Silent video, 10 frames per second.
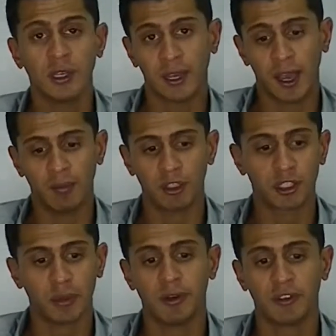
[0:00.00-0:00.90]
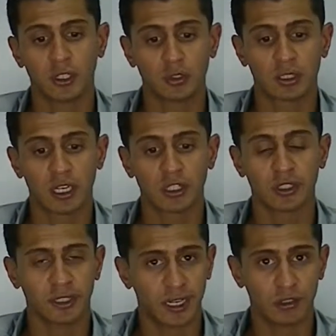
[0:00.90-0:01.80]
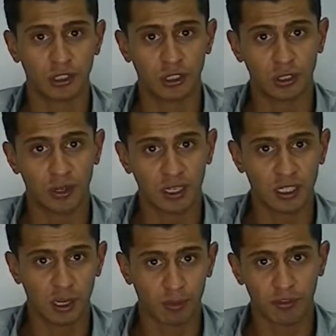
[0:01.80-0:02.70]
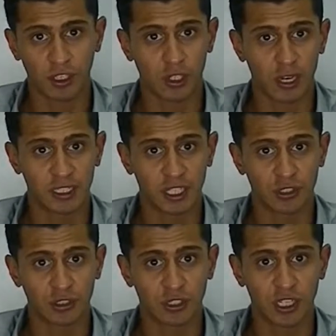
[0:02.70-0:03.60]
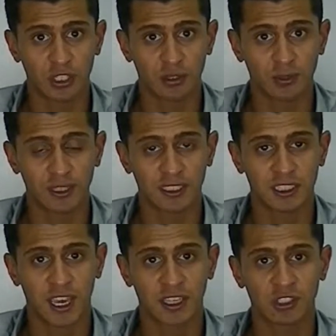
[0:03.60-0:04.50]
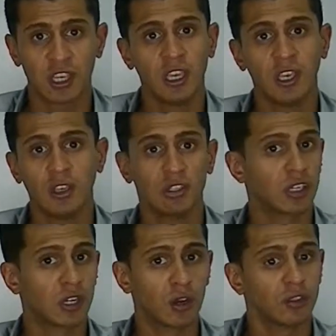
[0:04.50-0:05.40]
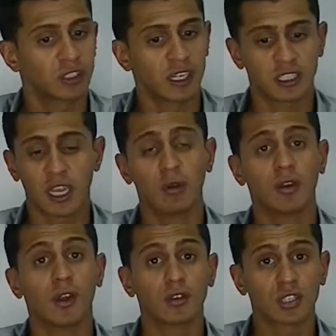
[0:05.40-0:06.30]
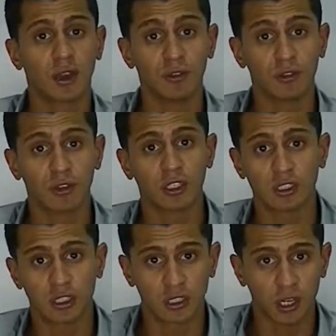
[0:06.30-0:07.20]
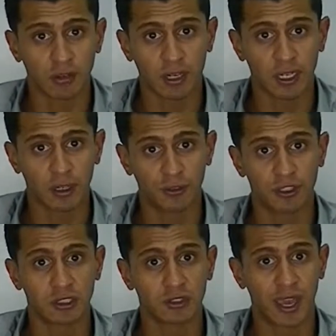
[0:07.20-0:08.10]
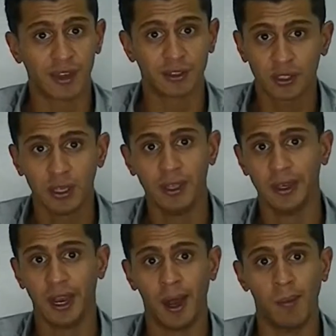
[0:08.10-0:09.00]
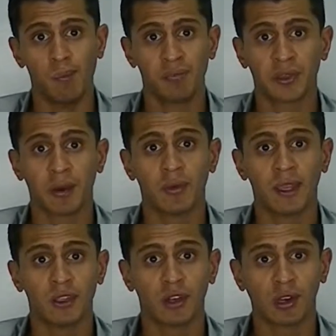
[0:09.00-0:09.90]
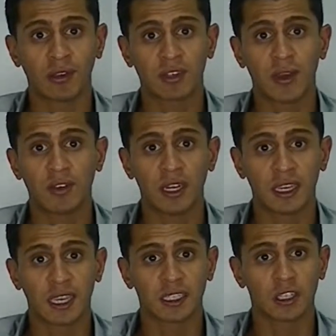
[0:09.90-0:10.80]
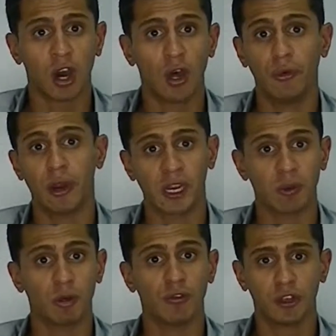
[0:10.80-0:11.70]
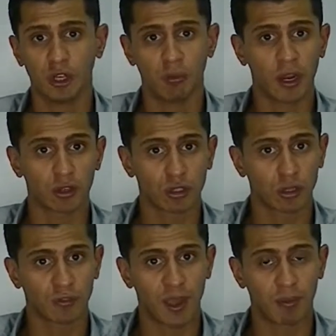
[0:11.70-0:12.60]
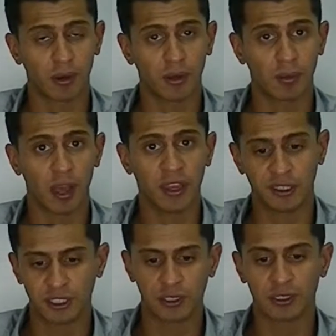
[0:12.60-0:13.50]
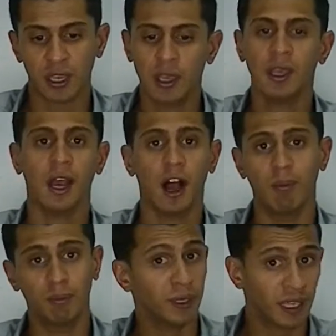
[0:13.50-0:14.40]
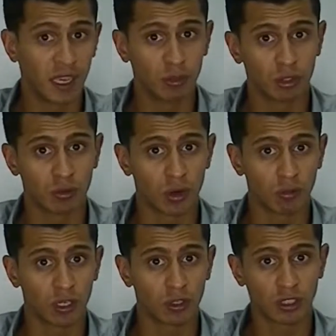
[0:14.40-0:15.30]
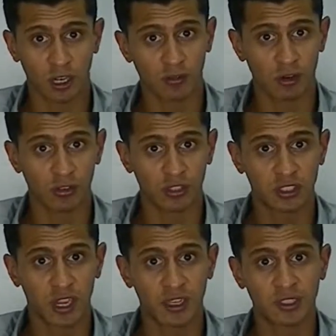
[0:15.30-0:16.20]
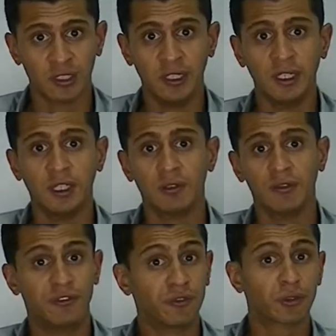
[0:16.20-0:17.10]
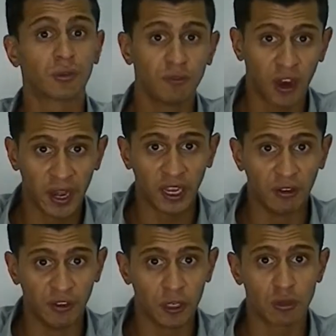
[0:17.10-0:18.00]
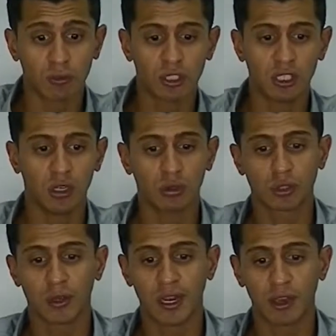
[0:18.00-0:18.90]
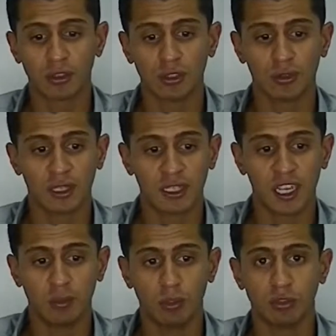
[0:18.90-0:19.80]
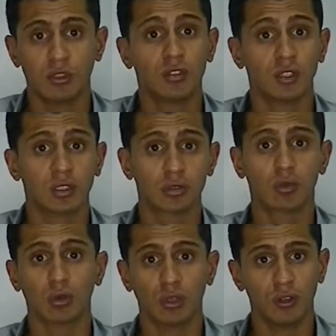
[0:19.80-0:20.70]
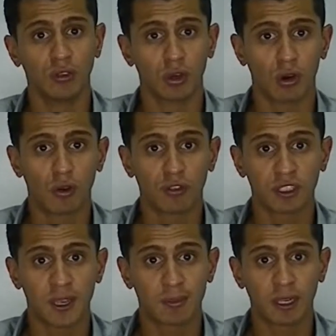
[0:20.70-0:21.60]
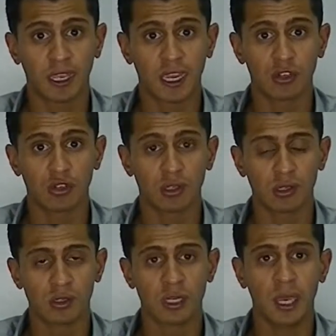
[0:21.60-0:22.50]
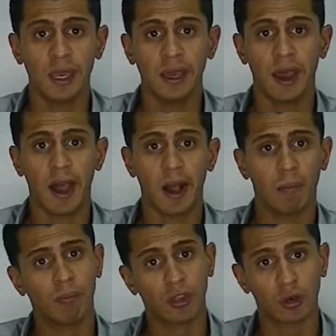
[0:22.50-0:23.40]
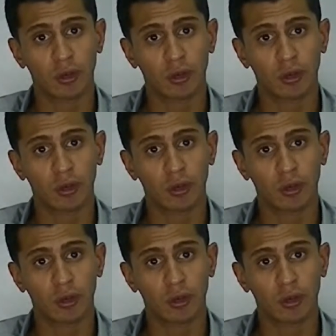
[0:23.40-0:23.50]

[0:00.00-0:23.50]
Um, the Turbo Virtual Station allows you to do any type of virtualization station with this NAS. You can host, let's say, a Windows server, for instance, directly off this NAS. Um, that way you don't have to have dedicated hardware anymore for your Microsoft app appliances. Um, being able to run Windows Server on this NAS via virtual machine also allows you and enables you to install all of your Office applications, um, your